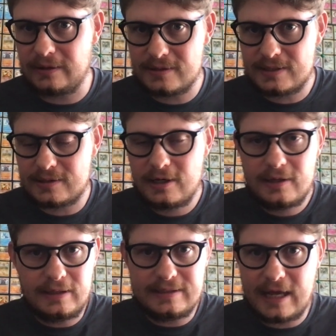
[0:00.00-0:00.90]
This is
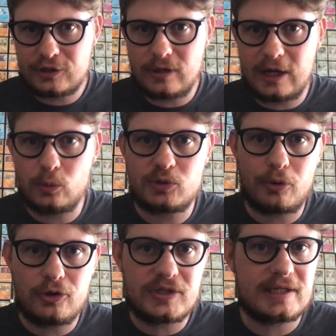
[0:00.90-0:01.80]
these natural language
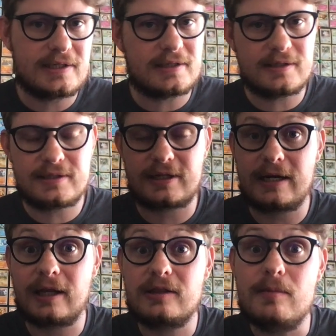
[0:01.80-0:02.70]
processes. This is kind
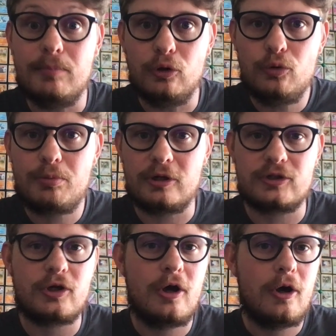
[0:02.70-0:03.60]
of like the
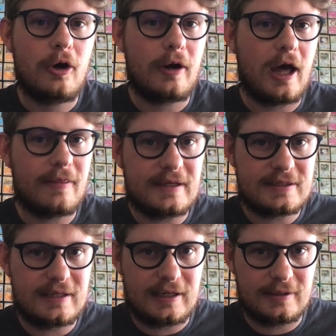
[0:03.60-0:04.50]
blueprint on how these
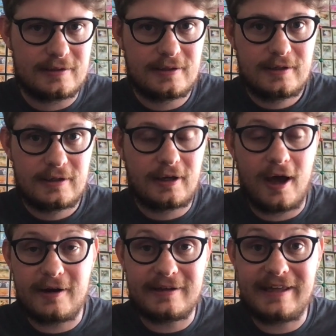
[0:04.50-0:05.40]
things
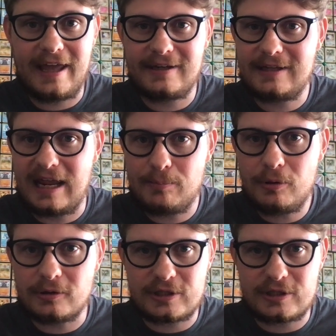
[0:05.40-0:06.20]
kind of get get built.